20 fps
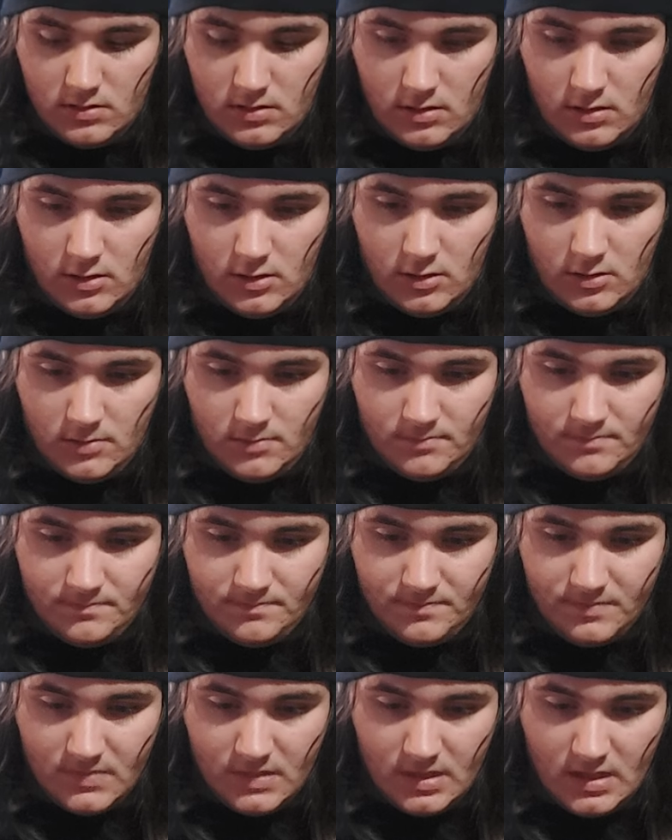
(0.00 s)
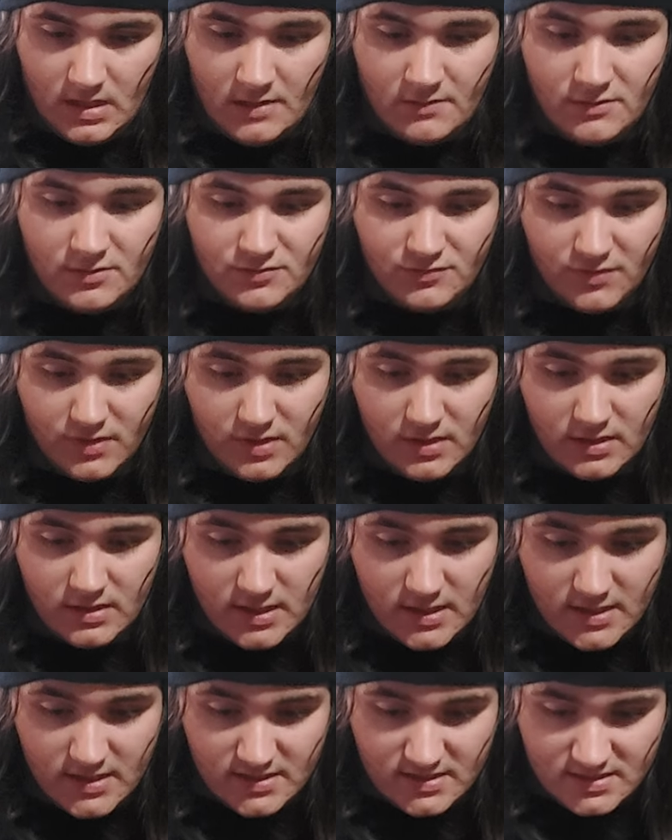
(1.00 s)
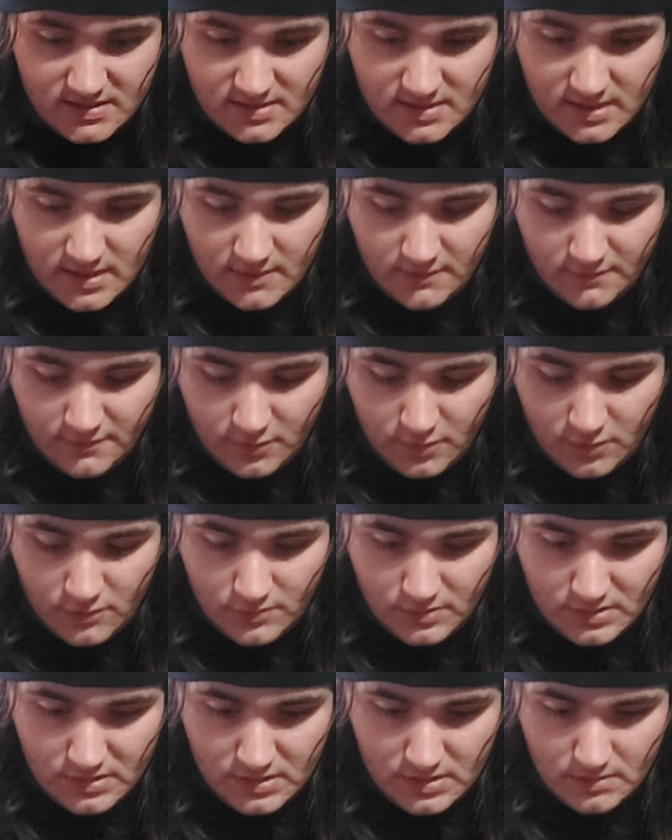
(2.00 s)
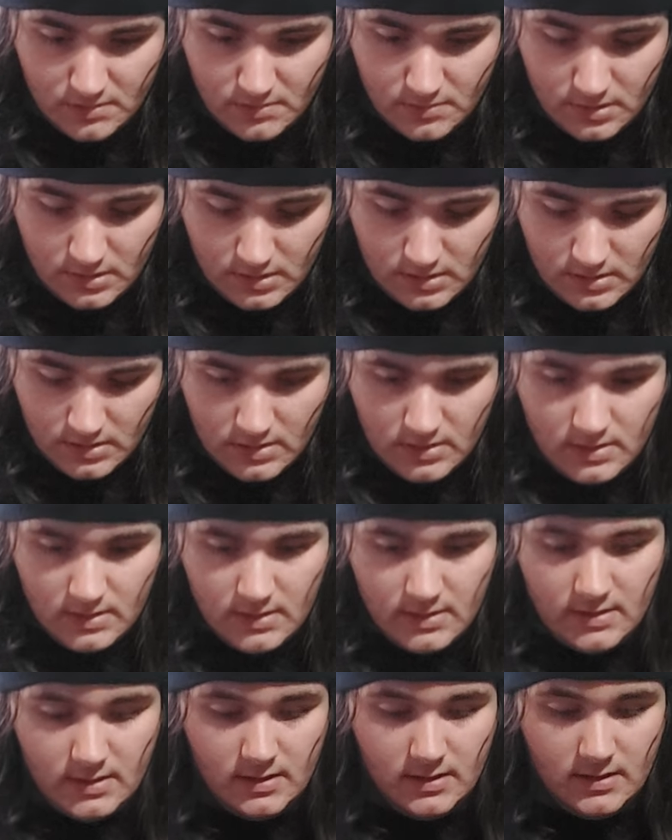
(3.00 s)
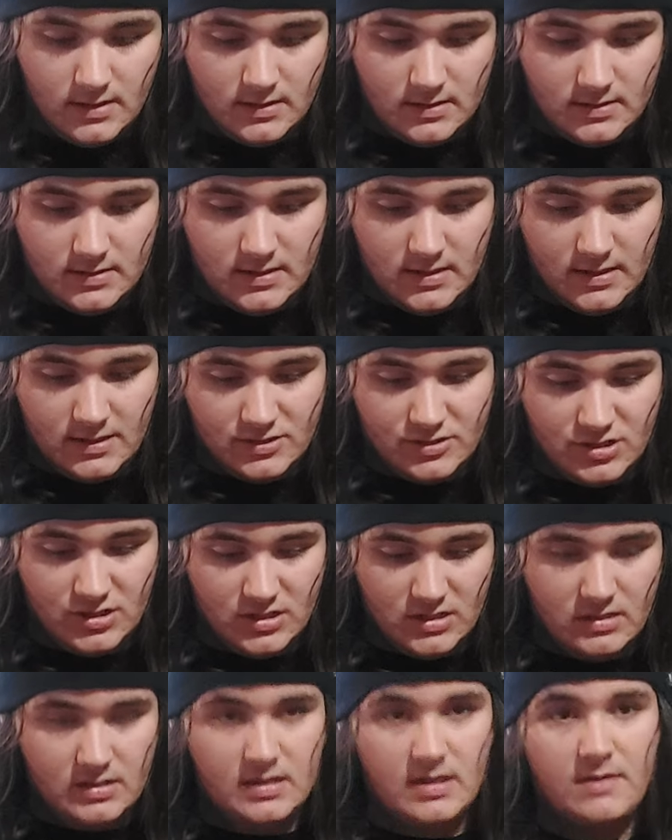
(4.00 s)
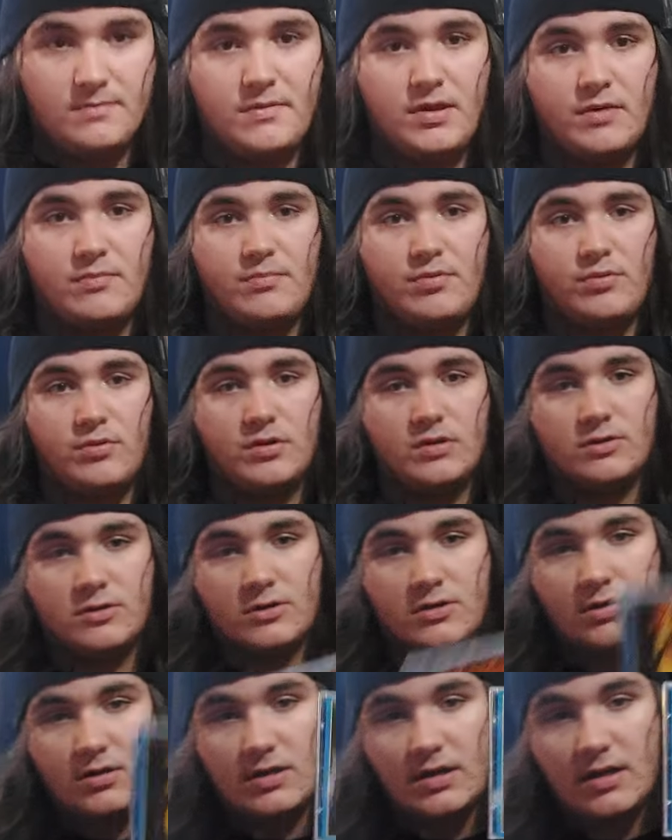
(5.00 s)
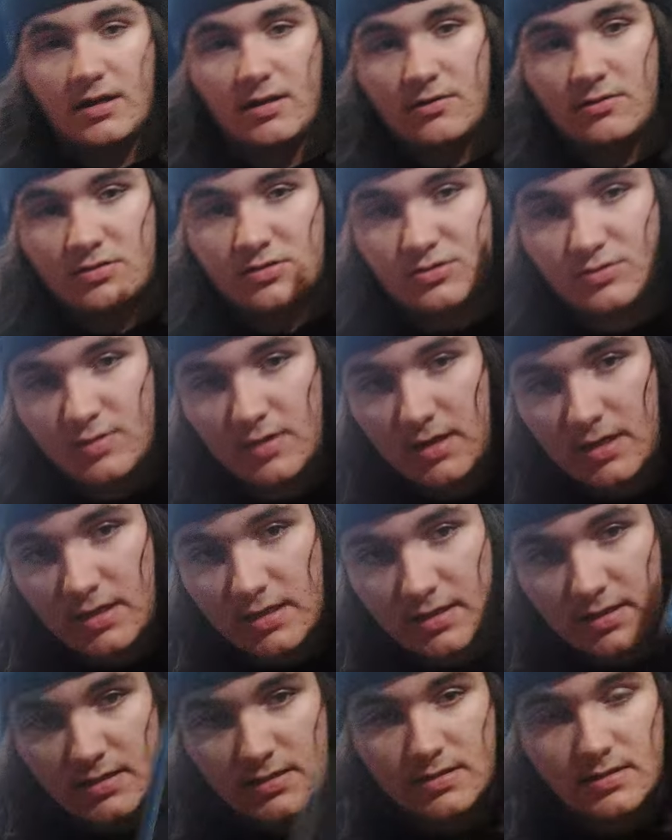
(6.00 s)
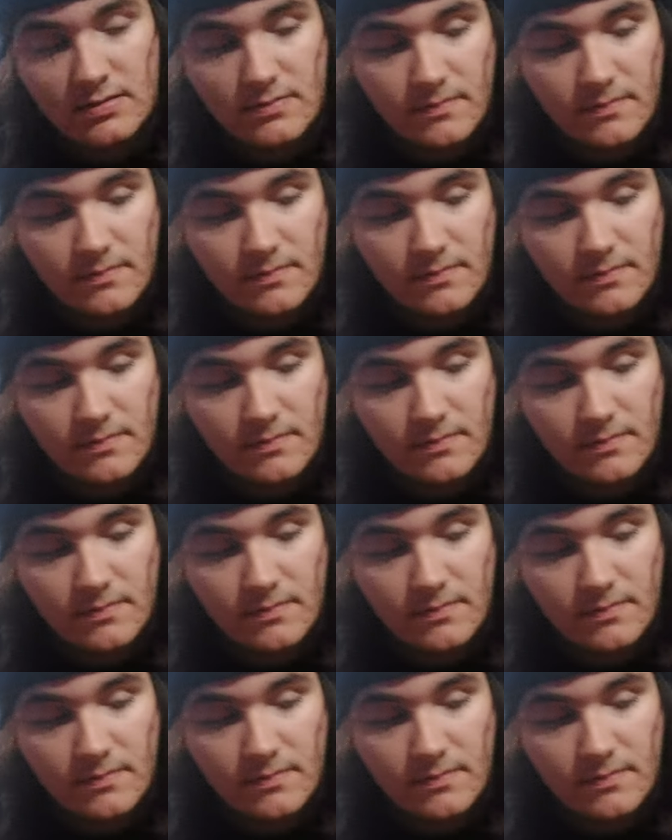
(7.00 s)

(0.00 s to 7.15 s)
Um, he was really nice. Got a photo with him. Uh, he actually gave me a pointer on how to uh